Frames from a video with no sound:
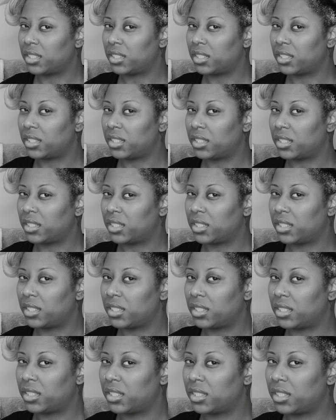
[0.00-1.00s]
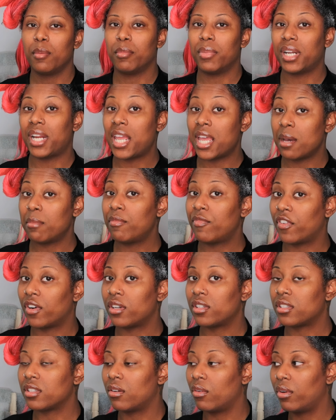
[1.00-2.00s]
she fucked up. But I am
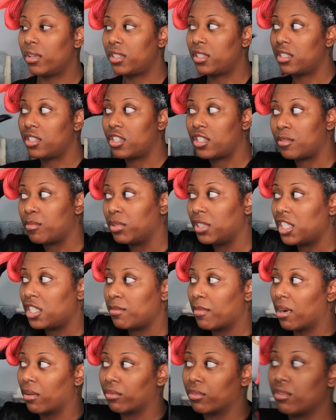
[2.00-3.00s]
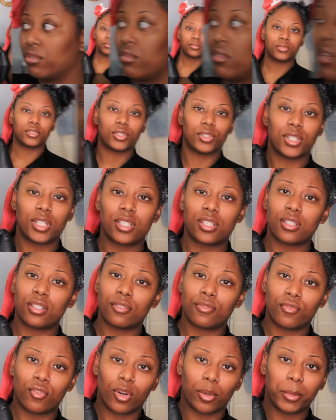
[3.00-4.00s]
first going to just bleach my roots. So this is
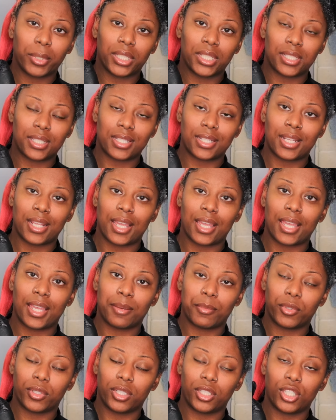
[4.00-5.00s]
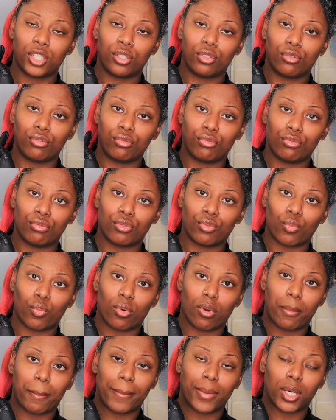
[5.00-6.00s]
the formula today. I'm gonna use
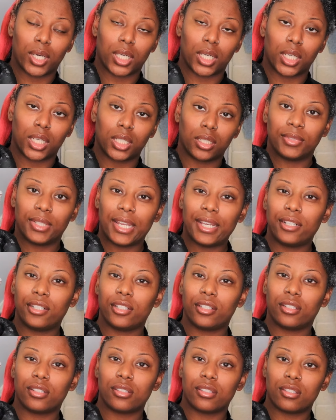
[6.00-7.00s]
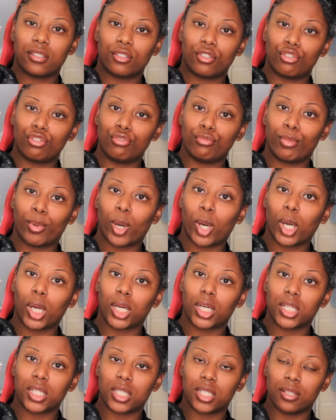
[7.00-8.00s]
one part lightener to two
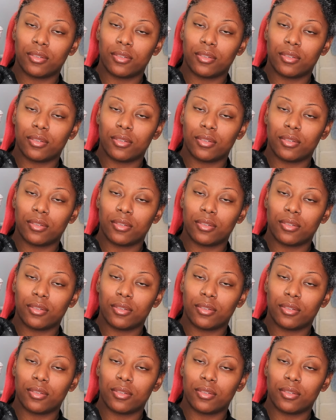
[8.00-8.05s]
parts